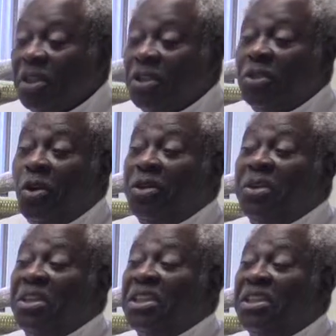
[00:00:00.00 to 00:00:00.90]
You don't
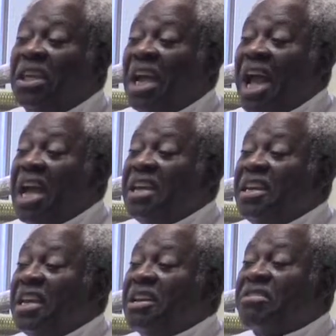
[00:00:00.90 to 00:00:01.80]
need
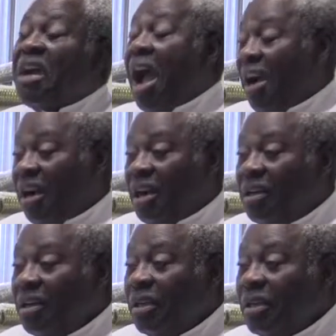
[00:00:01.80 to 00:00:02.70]
any rank
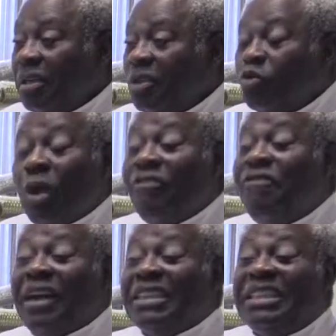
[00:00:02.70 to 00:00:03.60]
to
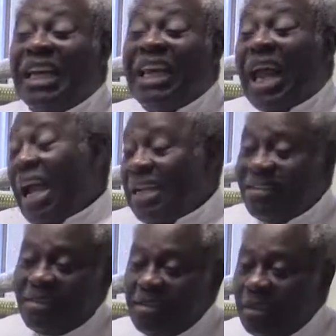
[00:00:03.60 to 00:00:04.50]

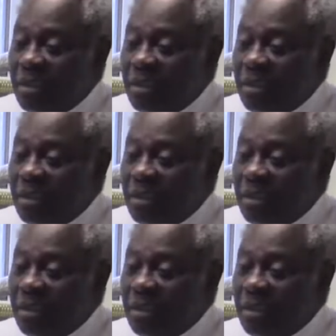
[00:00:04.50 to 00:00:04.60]
evangelize.